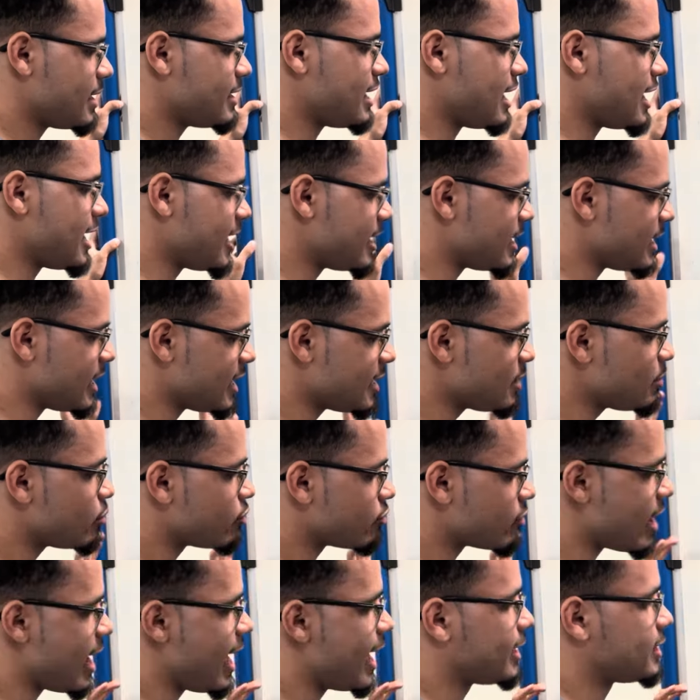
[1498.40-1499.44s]
in
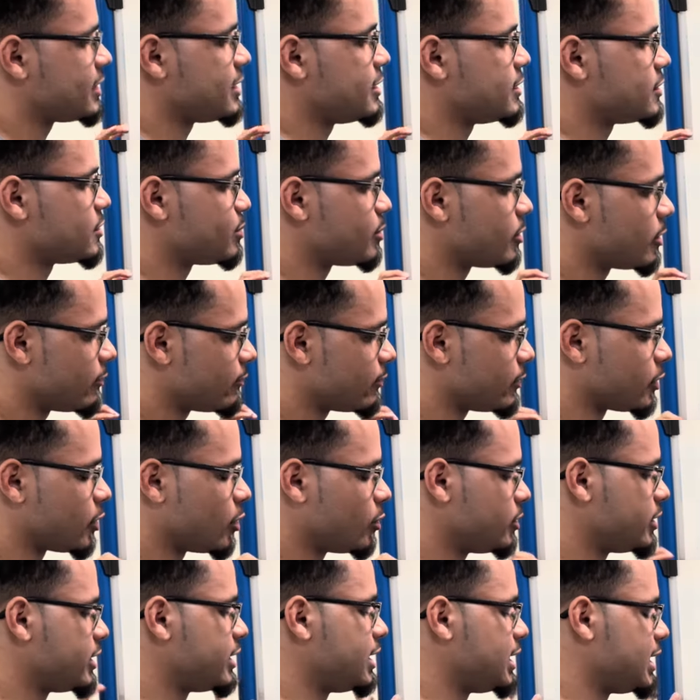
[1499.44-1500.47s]
practice, perfect
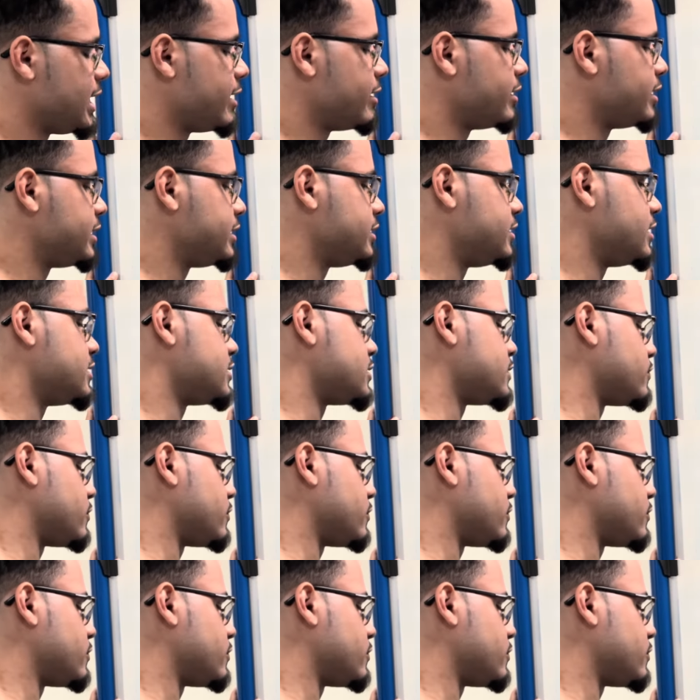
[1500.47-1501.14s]
collinearity doesn't